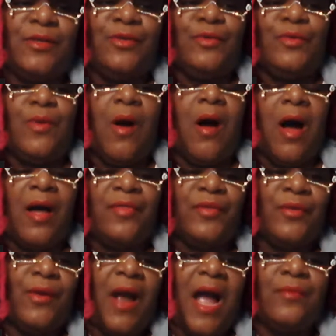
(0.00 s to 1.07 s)
a new
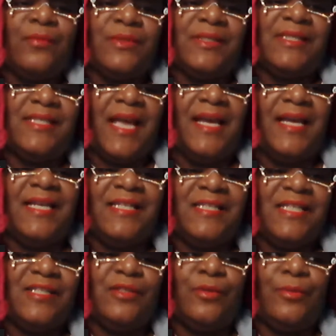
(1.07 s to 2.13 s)
author, I would say, is
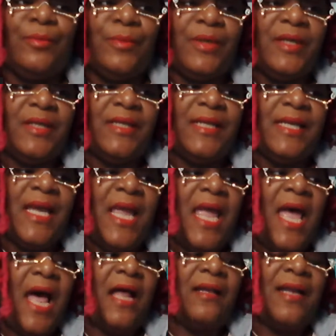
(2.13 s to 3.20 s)
just to really
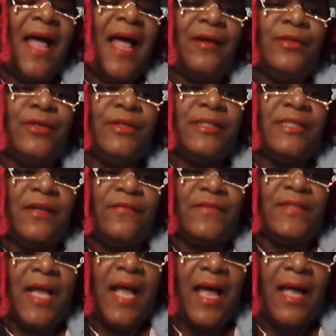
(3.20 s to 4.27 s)
allow yourself
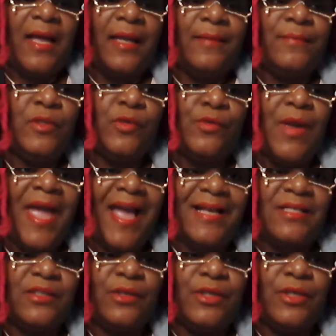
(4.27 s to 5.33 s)
time to
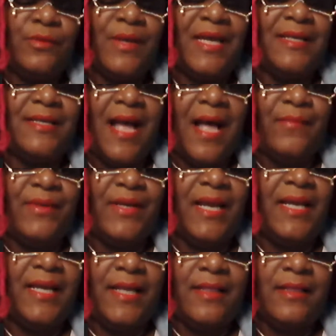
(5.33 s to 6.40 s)
execute and
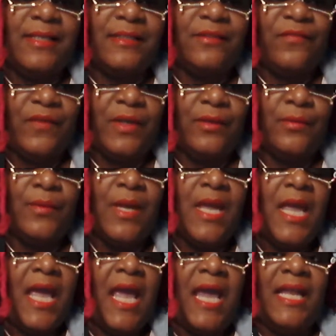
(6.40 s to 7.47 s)
dominate in this field.
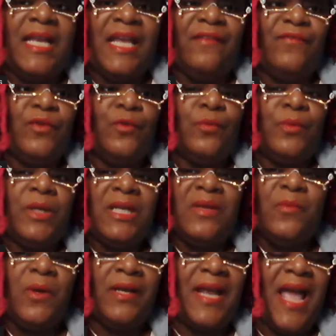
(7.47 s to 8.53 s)
And if you really
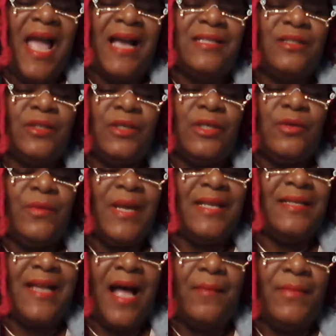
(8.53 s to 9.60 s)
want to execute and
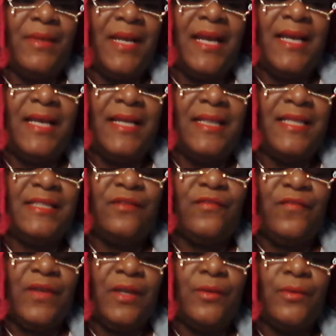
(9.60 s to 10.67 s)
dominate in this
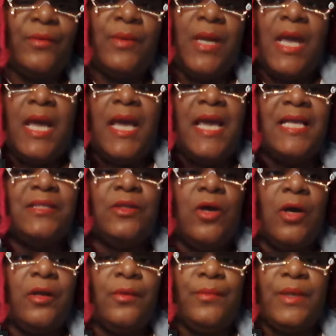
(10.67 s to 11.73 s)
field, it's
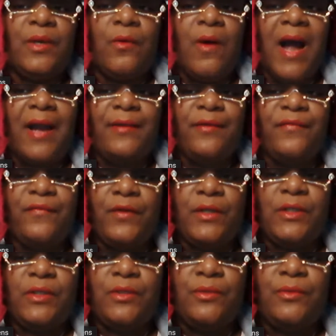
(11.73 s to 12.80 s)
going to require for
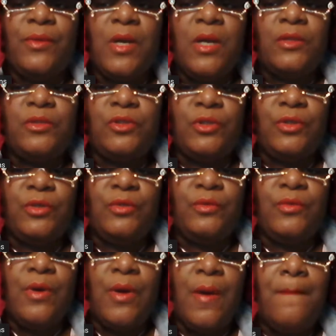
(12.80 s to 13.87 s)
you
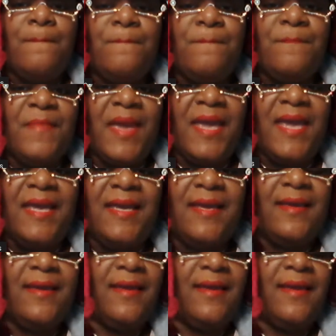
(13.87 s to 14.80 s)
to make